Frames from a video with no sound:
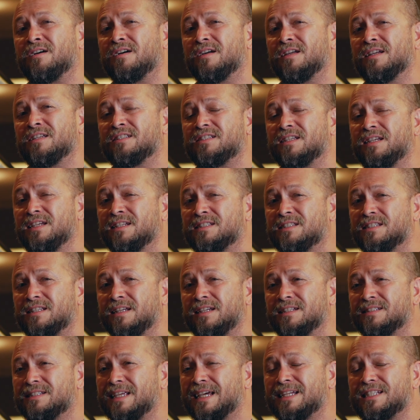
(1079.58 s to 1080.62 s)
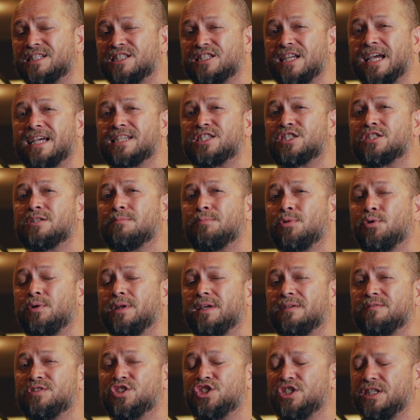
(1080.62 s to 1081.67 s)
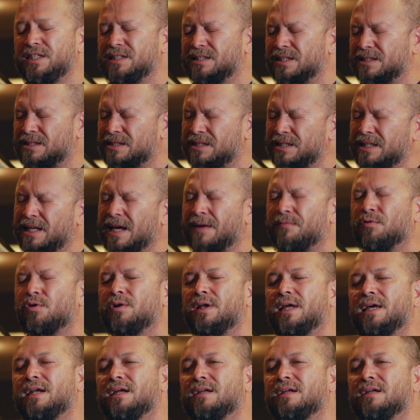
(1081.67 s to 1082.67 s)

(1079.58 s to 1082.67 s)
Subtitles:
is that testimony of Jesus. Never let